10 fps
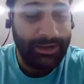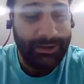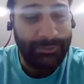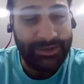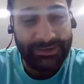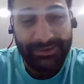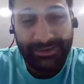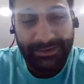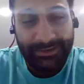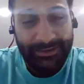I mean,
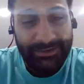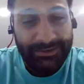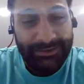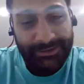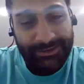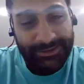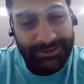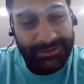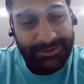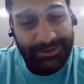
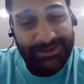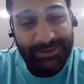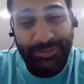it's a